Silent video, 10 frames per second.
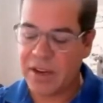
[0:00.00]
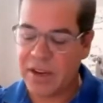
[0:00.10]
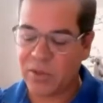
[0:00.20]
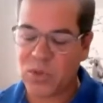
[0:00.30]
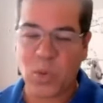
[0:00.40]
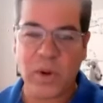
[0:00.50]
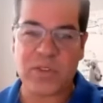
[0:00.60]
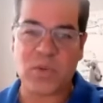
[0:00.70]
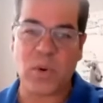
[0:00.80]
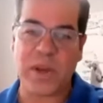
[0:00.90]

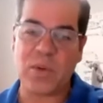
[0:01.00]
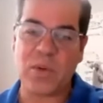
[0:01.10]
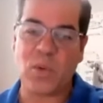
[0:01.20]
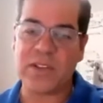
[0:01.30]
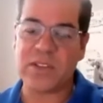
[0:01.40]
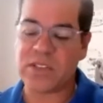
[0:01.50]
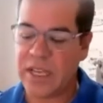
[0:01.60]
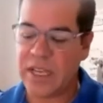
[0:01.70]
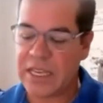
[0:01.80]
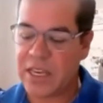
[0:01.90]
2020 was
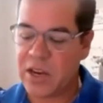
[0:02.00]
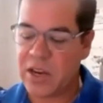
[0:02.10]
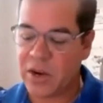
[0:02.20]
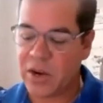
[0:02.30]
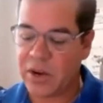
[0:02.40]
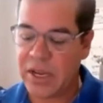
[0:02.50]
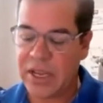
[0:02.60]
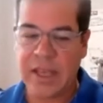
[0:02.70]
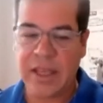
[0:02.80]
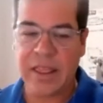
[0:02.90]
a year
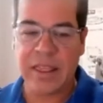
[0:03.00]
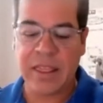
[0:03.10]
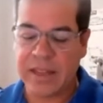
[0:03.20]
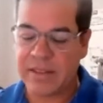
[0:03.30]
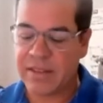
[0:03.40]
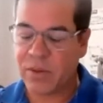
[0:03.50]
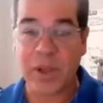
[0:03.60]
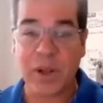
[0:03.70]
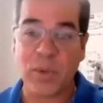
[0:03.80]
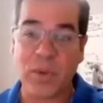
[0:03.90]
that
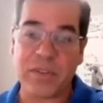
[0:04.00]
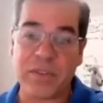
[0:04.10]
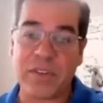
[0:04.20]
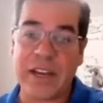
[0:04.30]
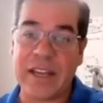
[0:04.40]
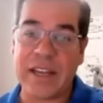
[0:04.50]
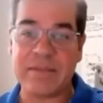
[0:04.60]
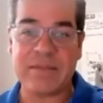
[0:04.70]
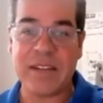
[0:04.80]
we all want to forget.